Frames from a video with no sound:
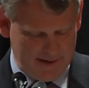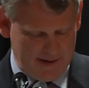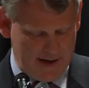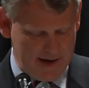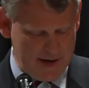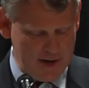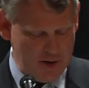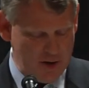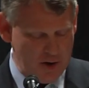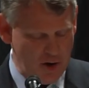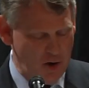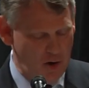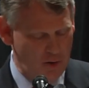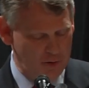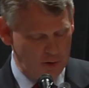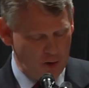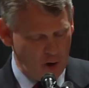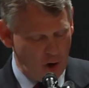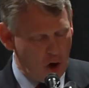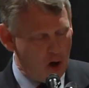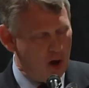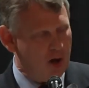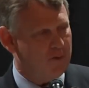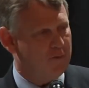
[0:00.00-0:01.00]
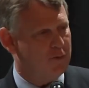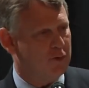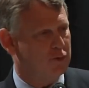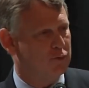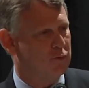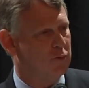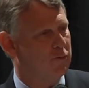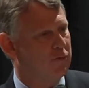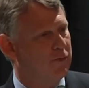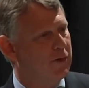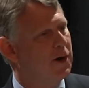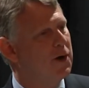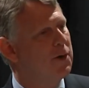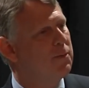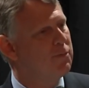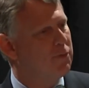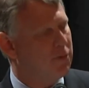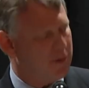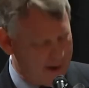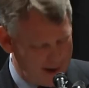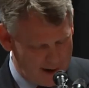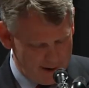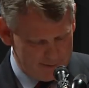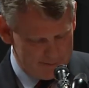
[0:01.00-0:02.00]
I know that all of us were very
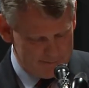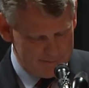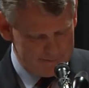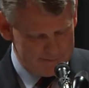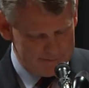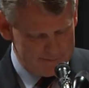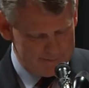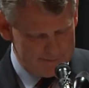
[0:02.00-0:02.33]
proud